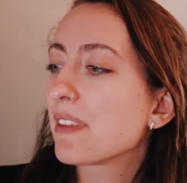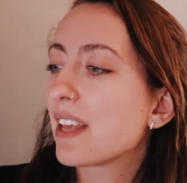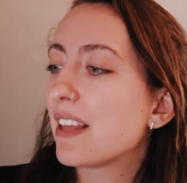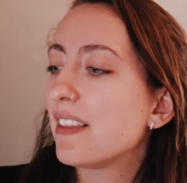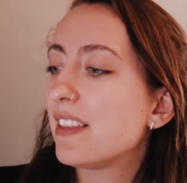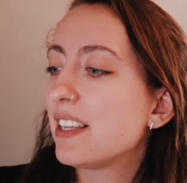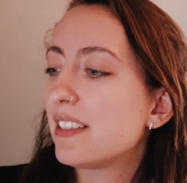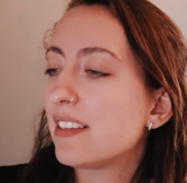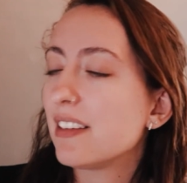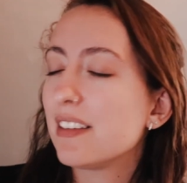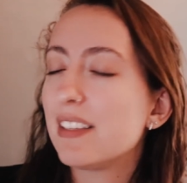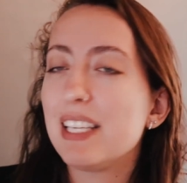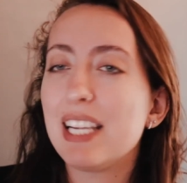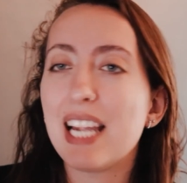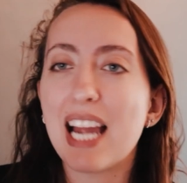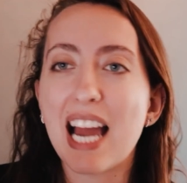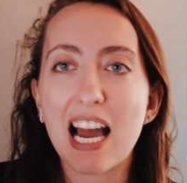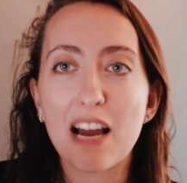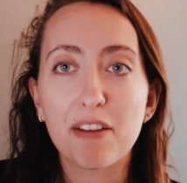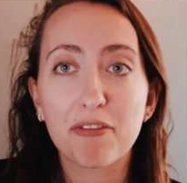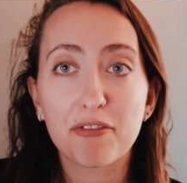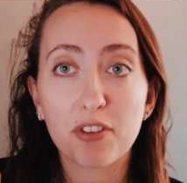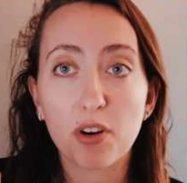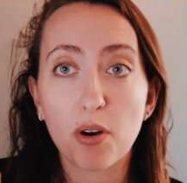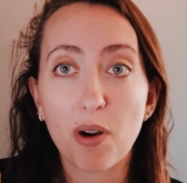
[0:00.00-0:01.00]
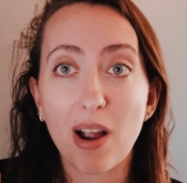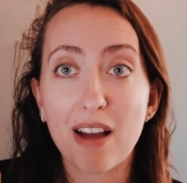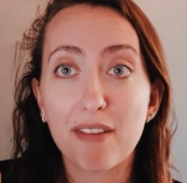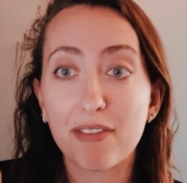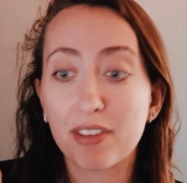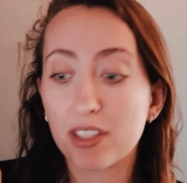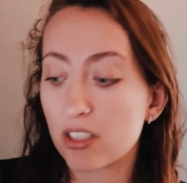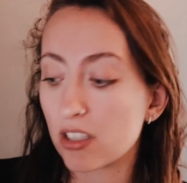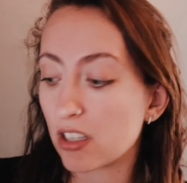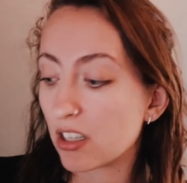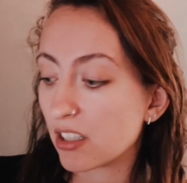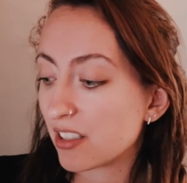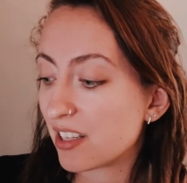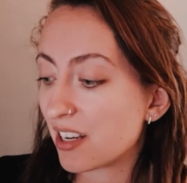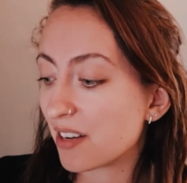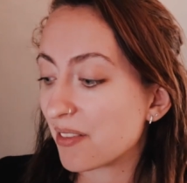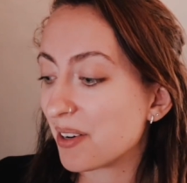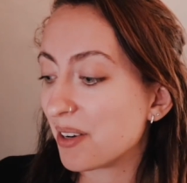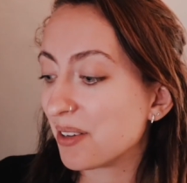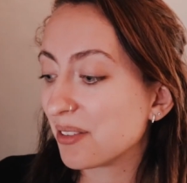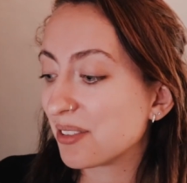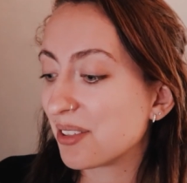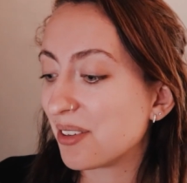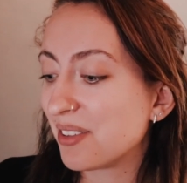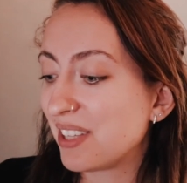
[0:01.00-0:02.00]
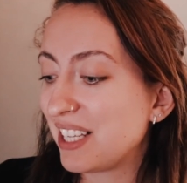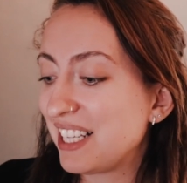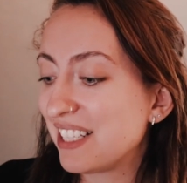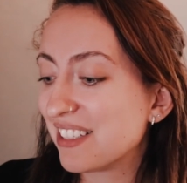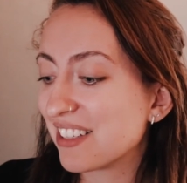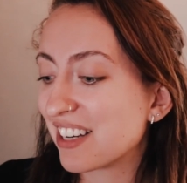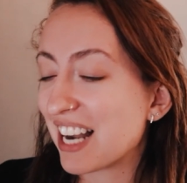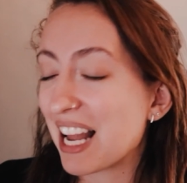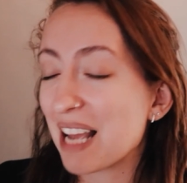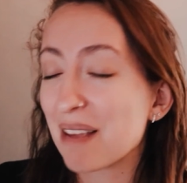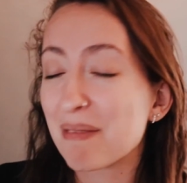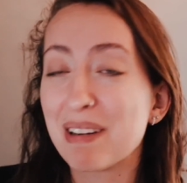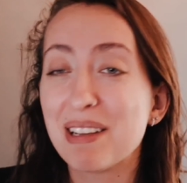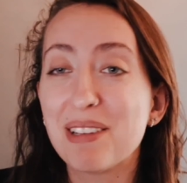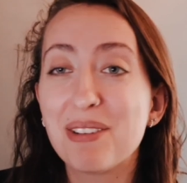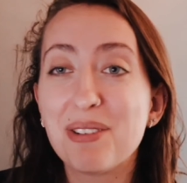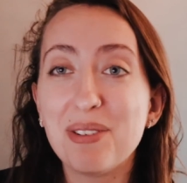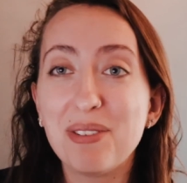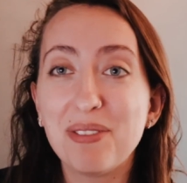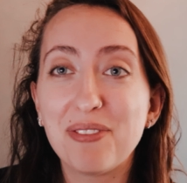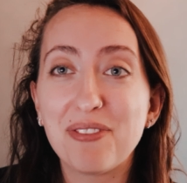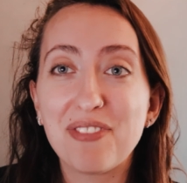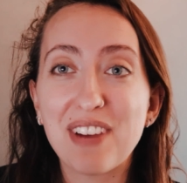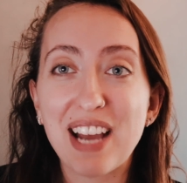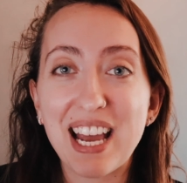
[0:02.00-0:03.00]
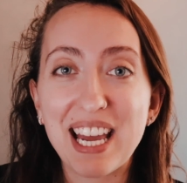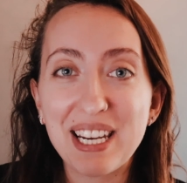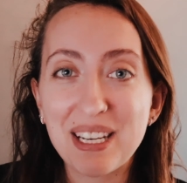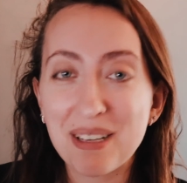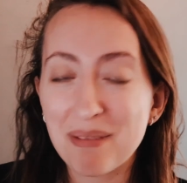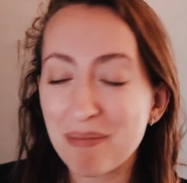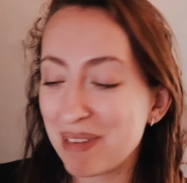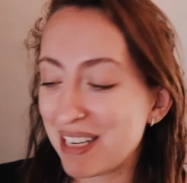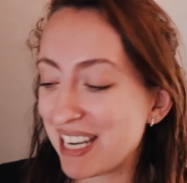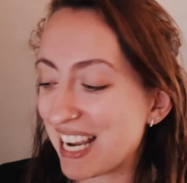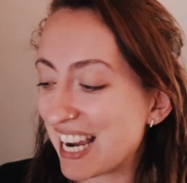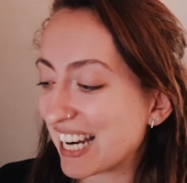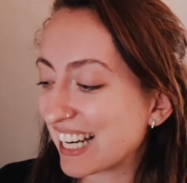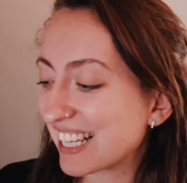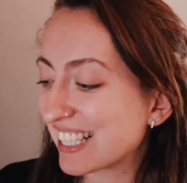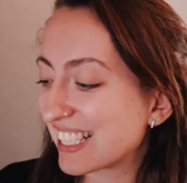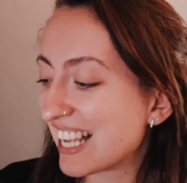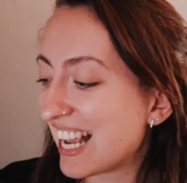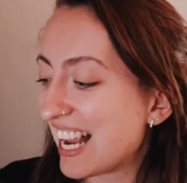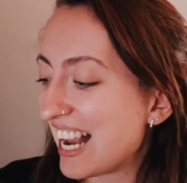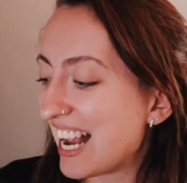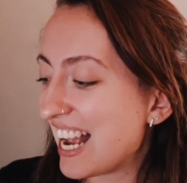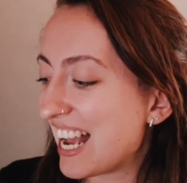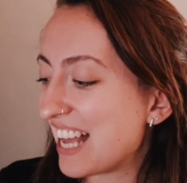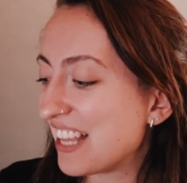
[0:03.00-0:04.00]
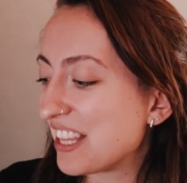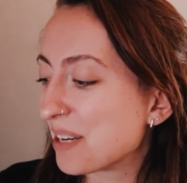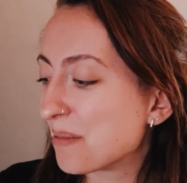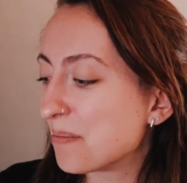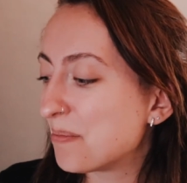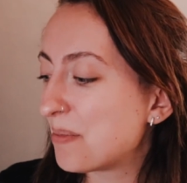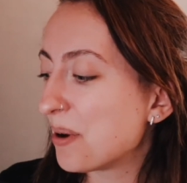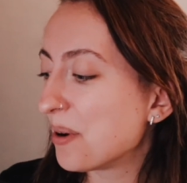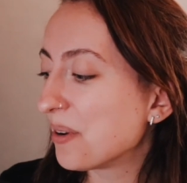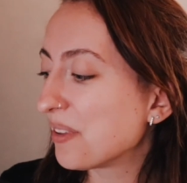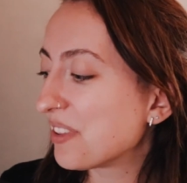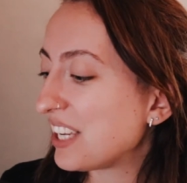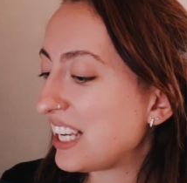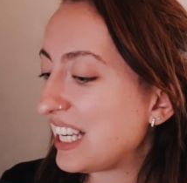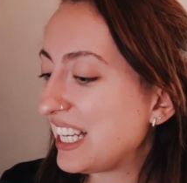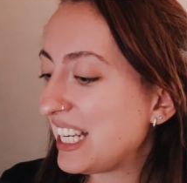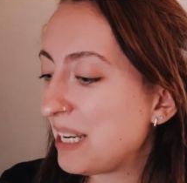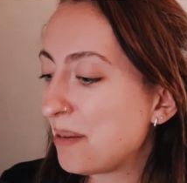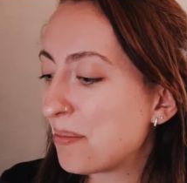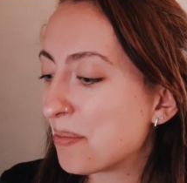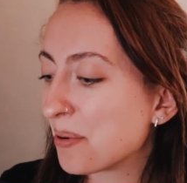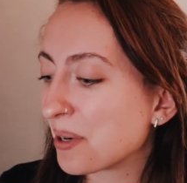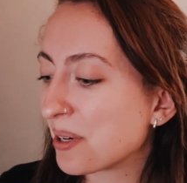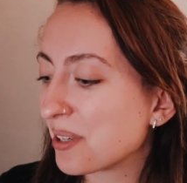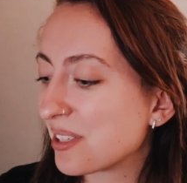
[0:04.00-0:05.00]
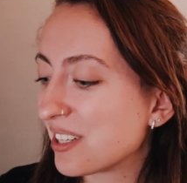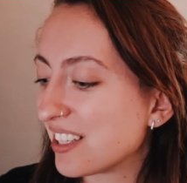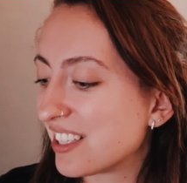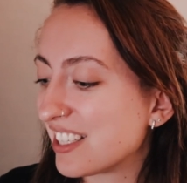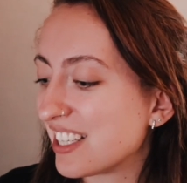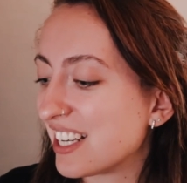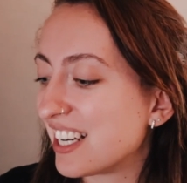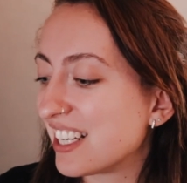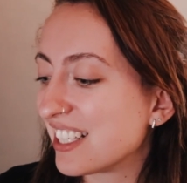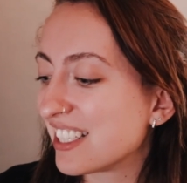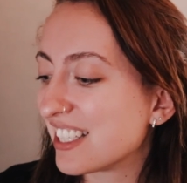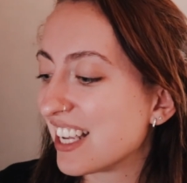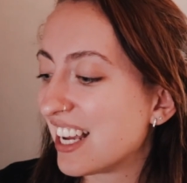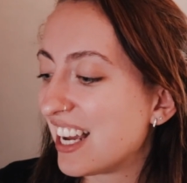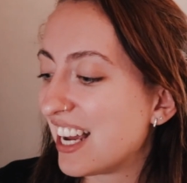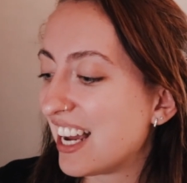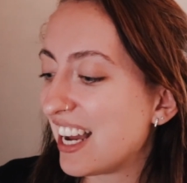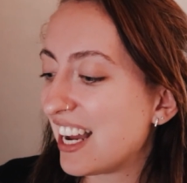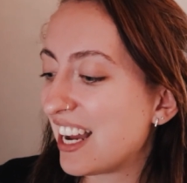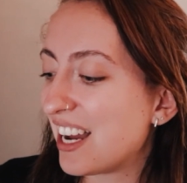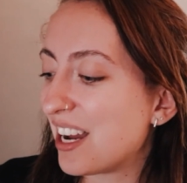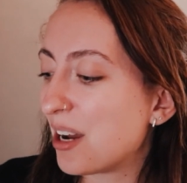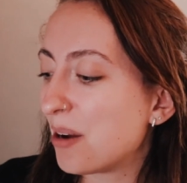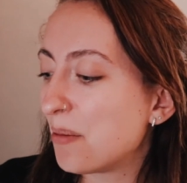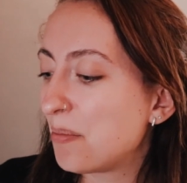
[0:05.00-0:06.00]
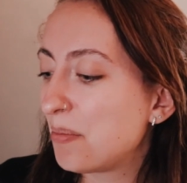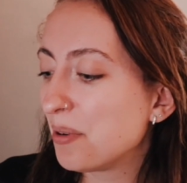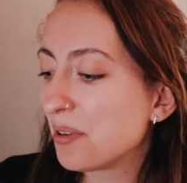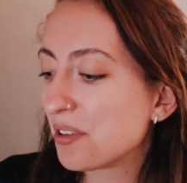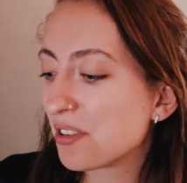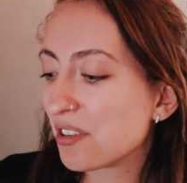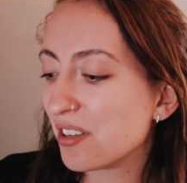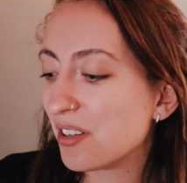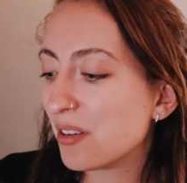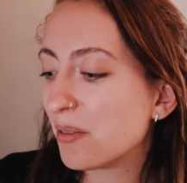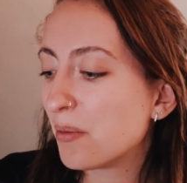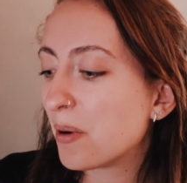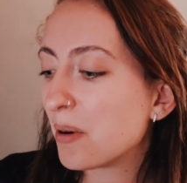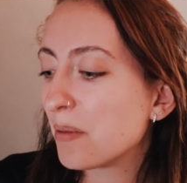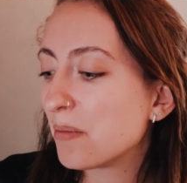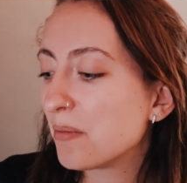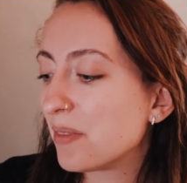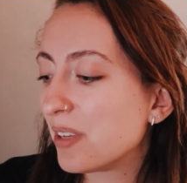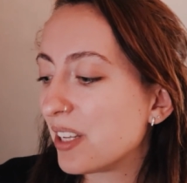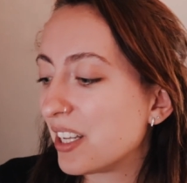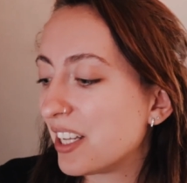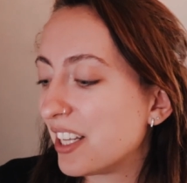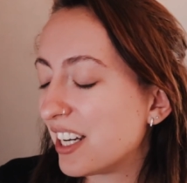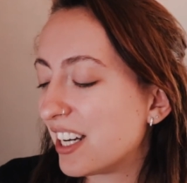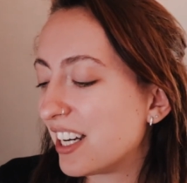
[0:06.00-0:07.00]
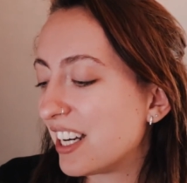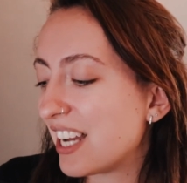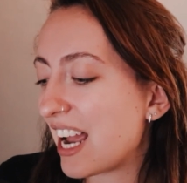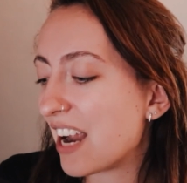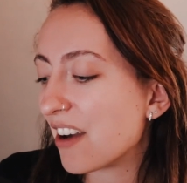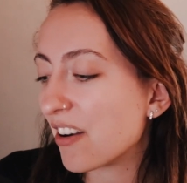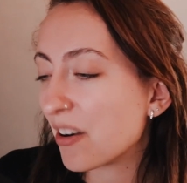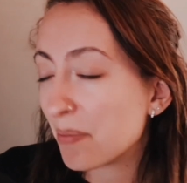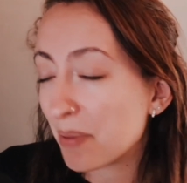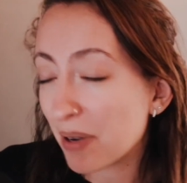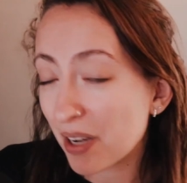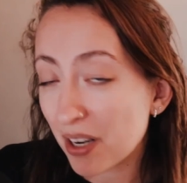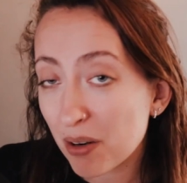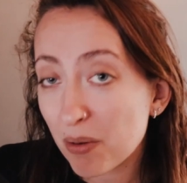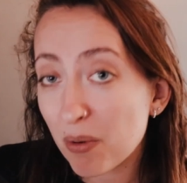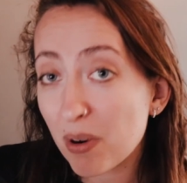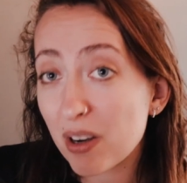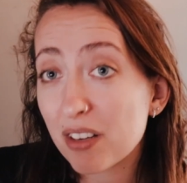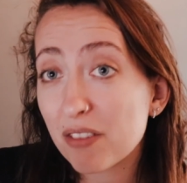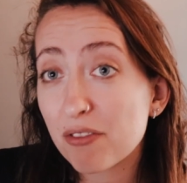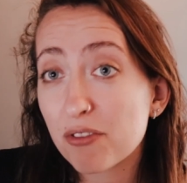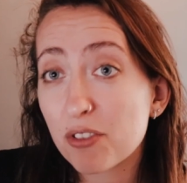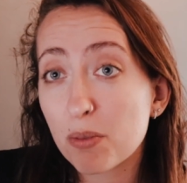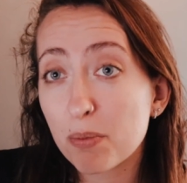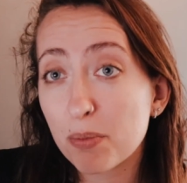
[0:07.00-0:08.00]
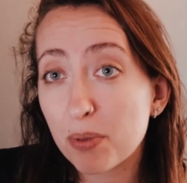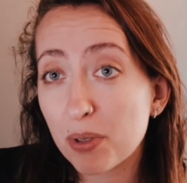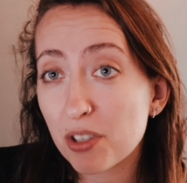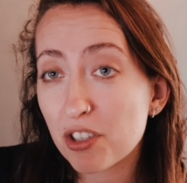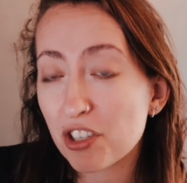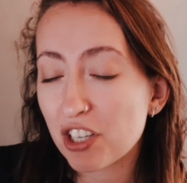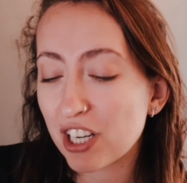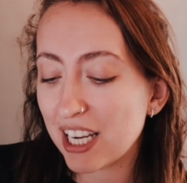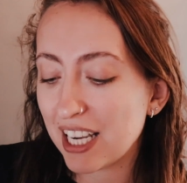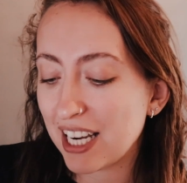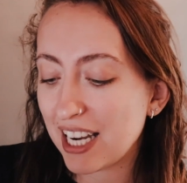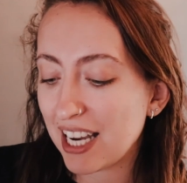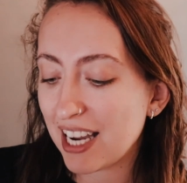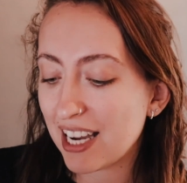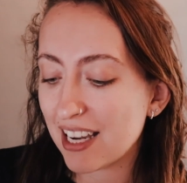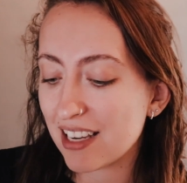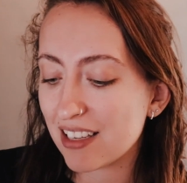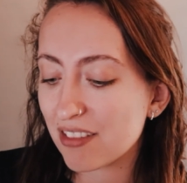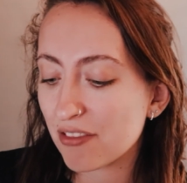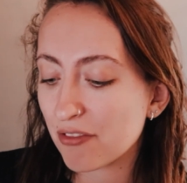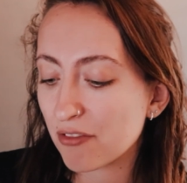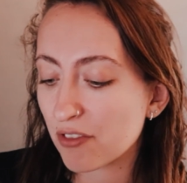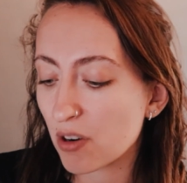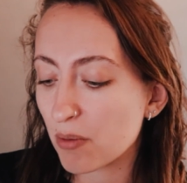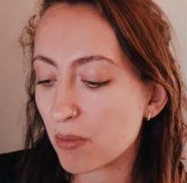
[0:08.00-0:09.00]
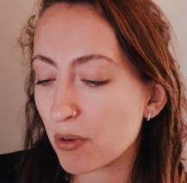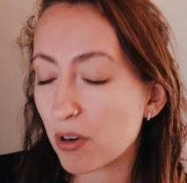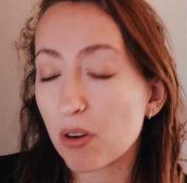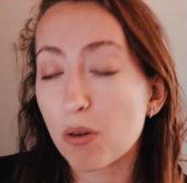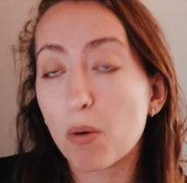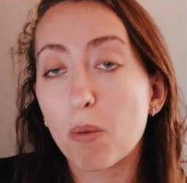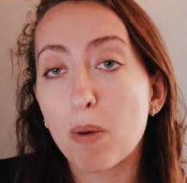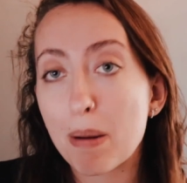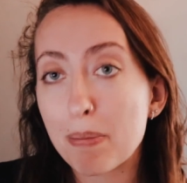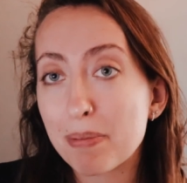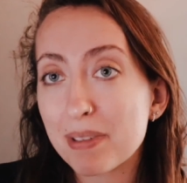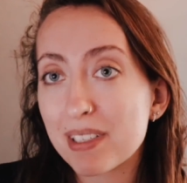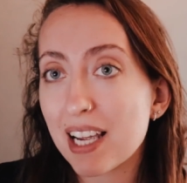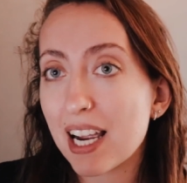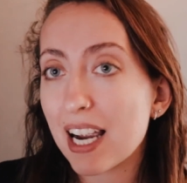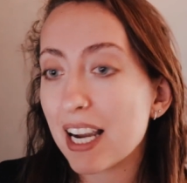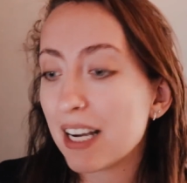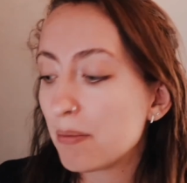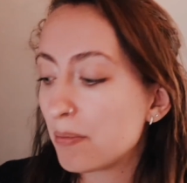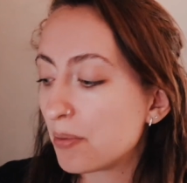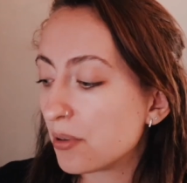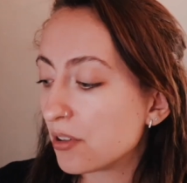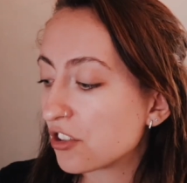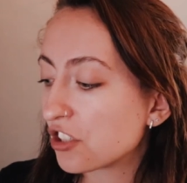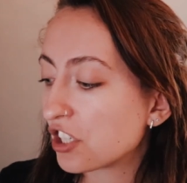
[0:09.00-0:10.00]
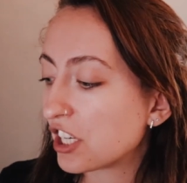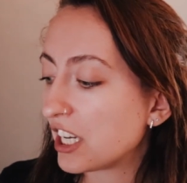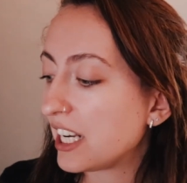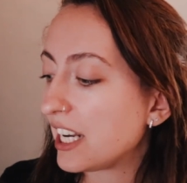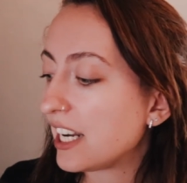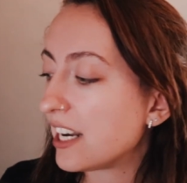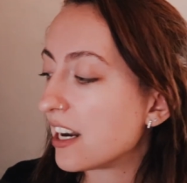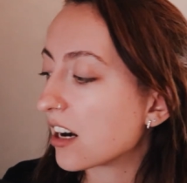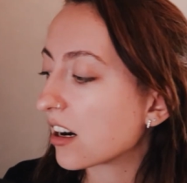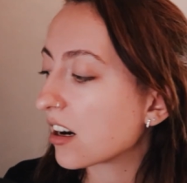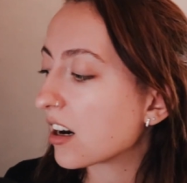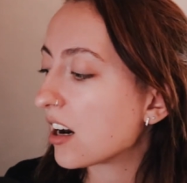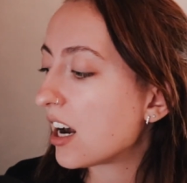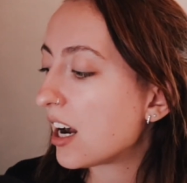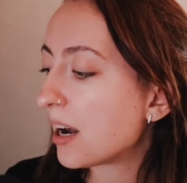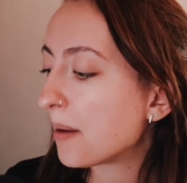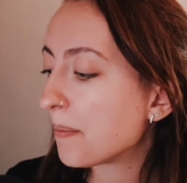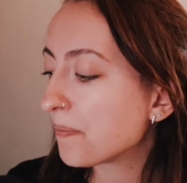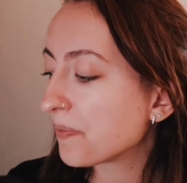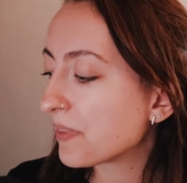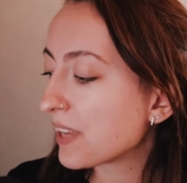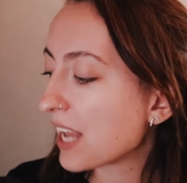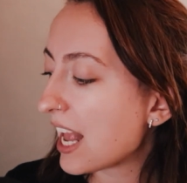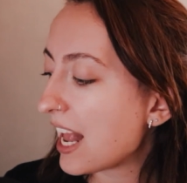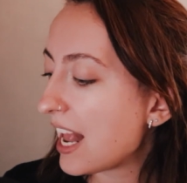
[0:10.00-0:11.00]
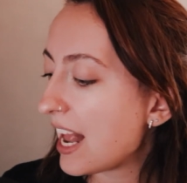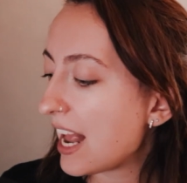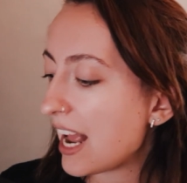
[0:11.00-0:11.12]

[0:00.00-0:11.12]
And this is the Afro Avatar Tarot. So these are like my two fandom decks, and they're both indie purchases. Uh, push the one, the Harry Potter one from Pushkitty is from her website, pushkitty dot com.